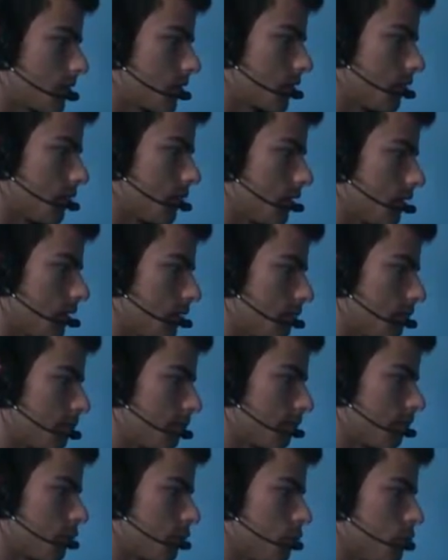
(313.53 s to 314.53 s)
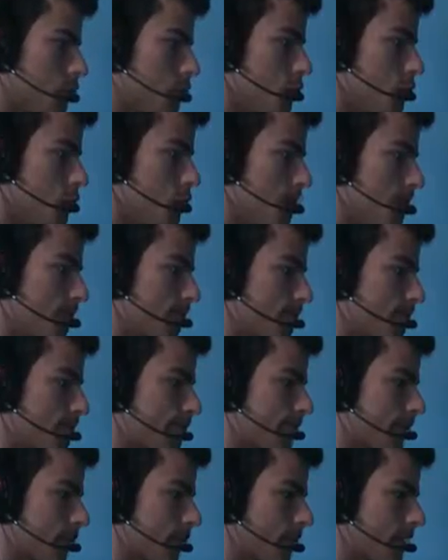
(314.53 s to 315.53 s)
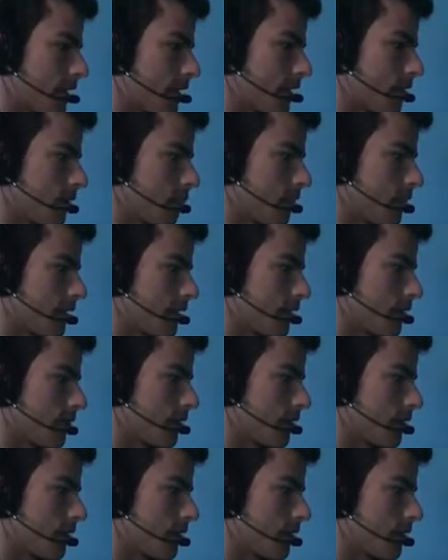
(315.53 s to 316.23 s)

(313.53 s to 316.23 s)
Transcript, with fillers: so I'm going to... Don't die, don't die,